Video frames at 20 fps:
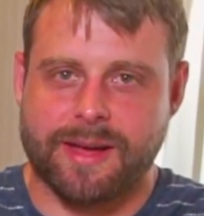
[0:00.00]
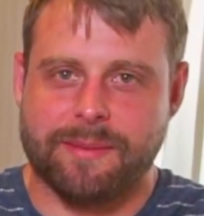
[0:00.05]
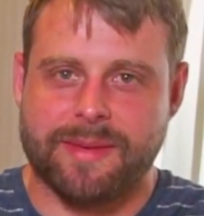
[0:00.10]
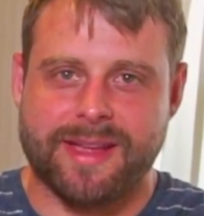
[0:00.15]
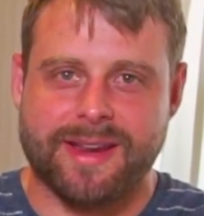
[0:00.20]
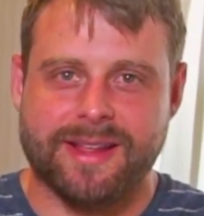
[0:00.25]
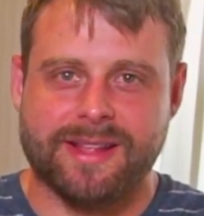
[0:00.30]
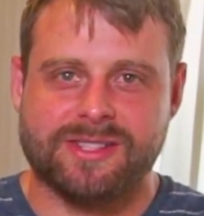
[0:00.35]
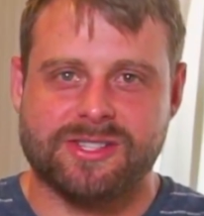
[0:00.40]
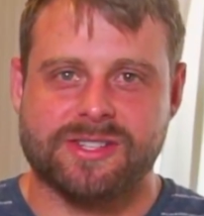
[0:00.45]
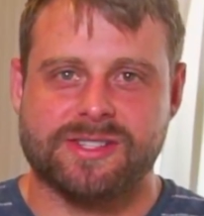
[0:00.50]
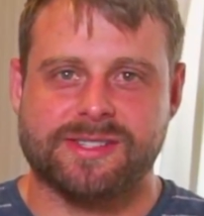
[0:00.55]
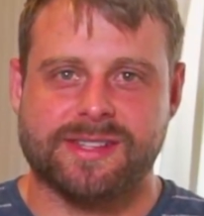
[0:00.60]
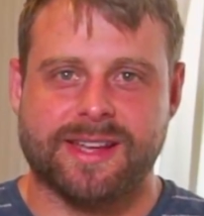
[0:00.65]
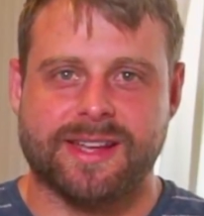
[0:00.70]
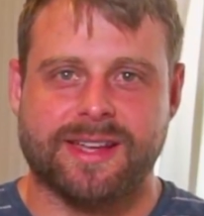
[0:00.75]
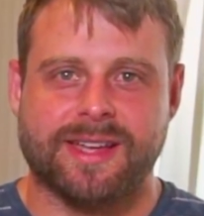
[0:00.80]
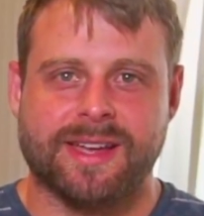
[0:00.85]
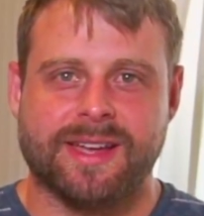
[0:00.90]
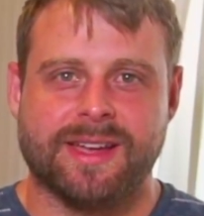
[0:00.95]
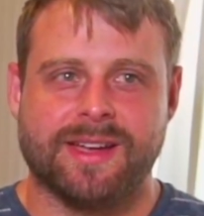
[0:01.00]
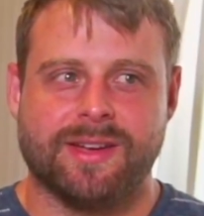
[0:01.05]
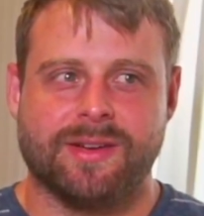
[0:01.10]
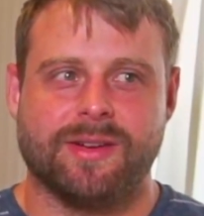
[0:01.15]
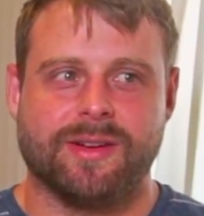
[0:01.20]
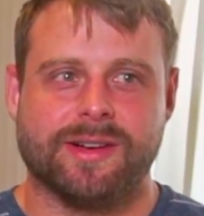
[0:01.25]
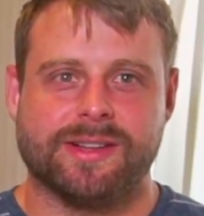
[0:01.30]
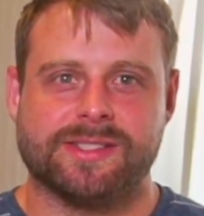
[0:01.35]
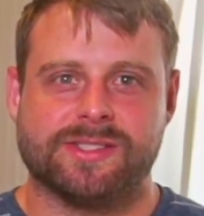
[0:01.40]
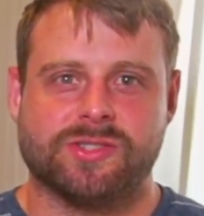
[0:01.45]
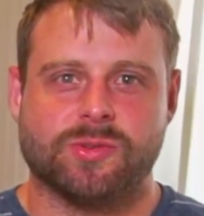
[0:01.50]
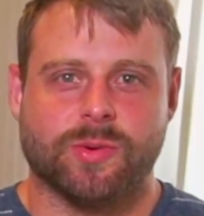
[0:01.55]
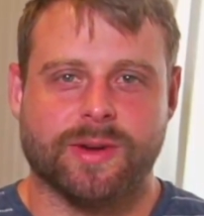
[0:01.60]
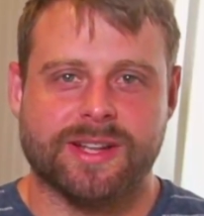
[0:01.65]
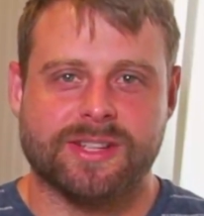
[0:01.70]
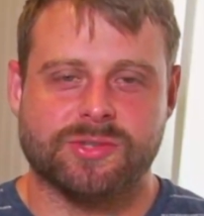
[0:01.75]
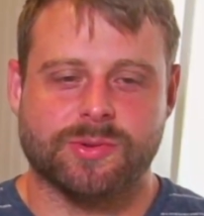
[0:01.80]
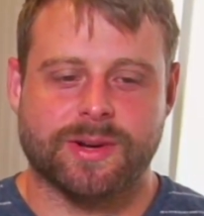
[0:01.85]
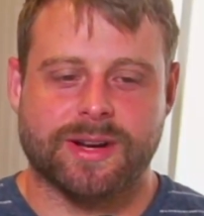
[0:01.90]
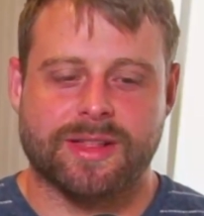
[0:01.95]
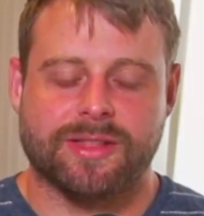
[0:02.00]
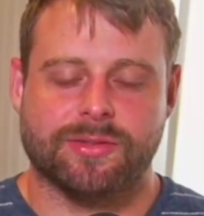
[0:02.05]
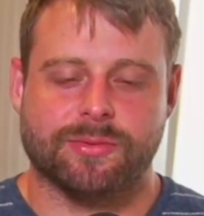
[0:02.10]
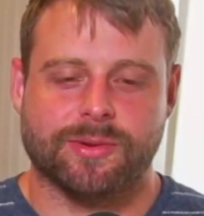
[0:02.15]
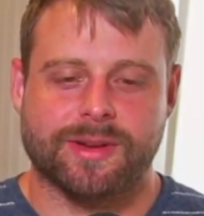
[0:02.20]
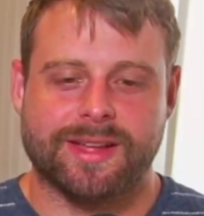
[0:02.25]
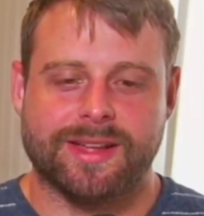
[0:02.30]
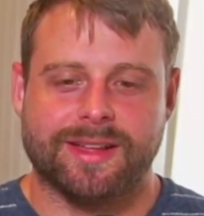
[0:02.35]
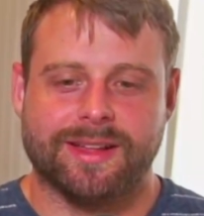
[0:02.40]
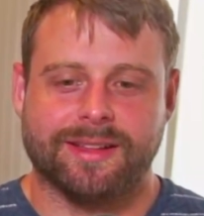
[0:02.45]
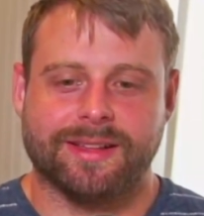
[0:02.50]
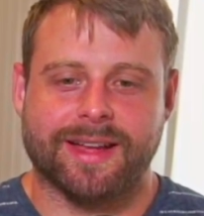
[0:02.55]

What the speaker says: I mean, it's just like, it's 2023.